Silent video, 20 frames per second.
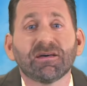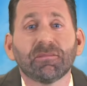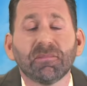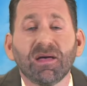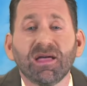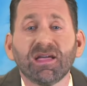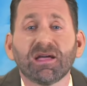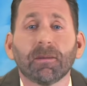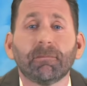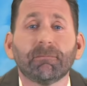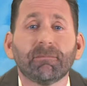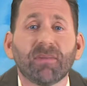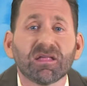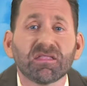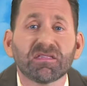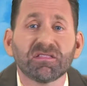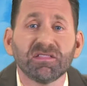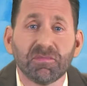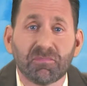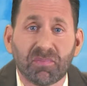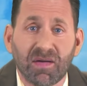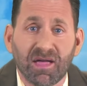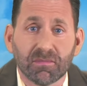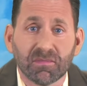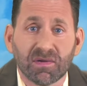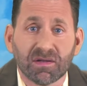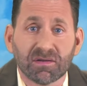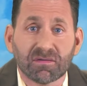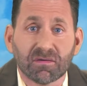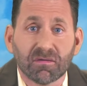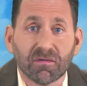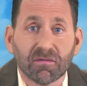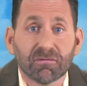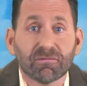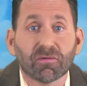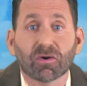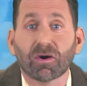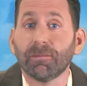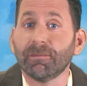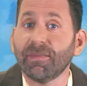to make a monthly payment
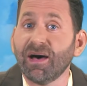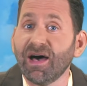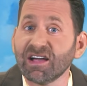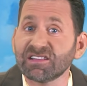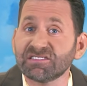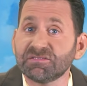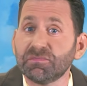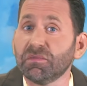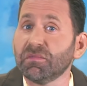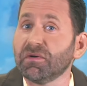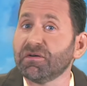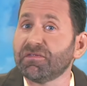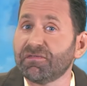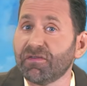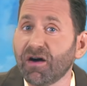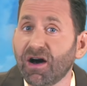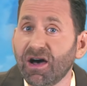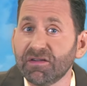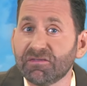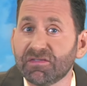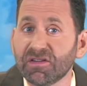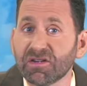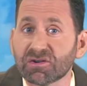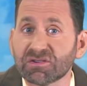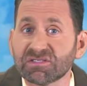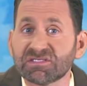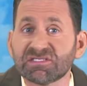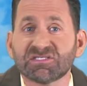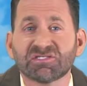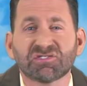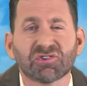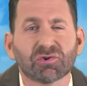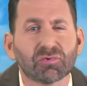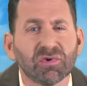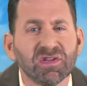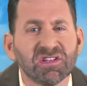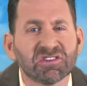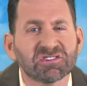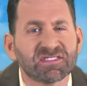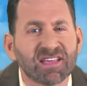for a maximum of 5 years to
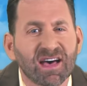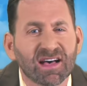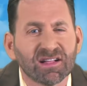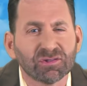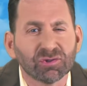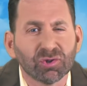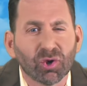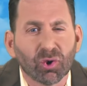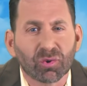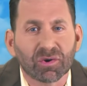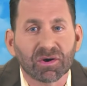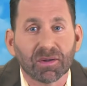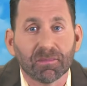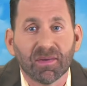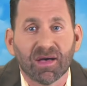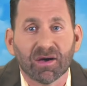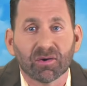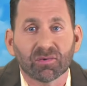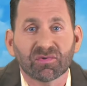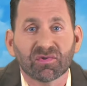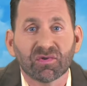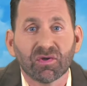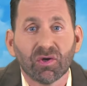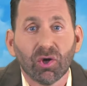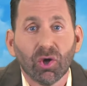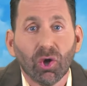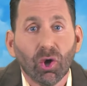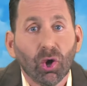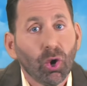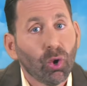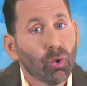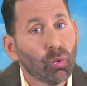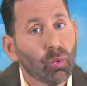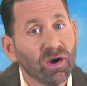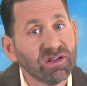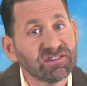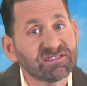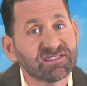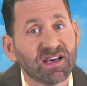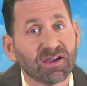reach that lowered amount.
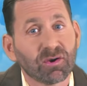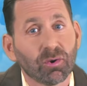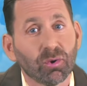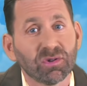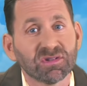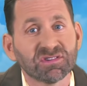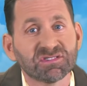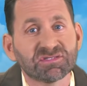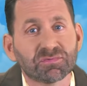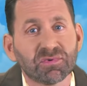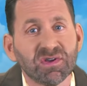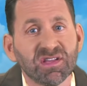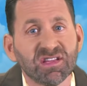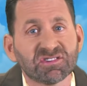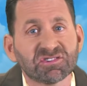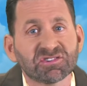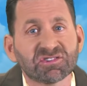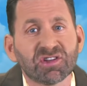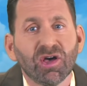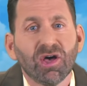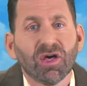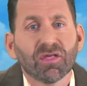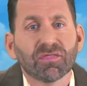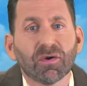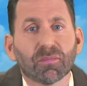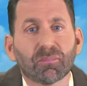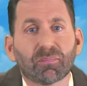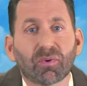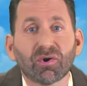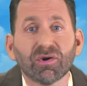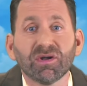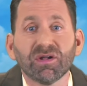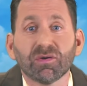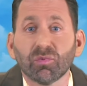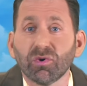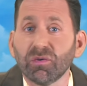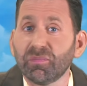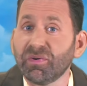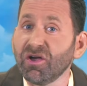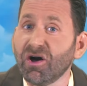Once that goal is reached, the burden
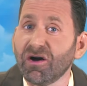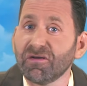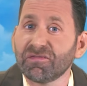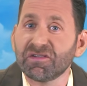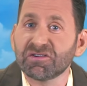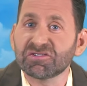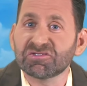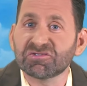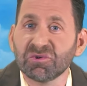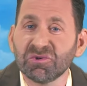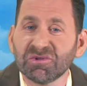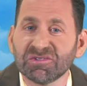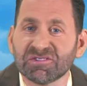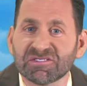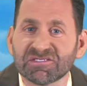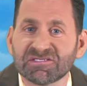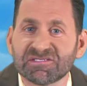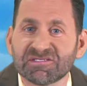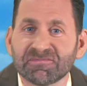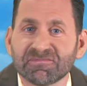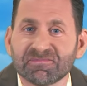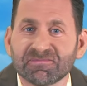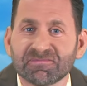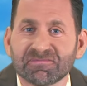will be off their shoulders.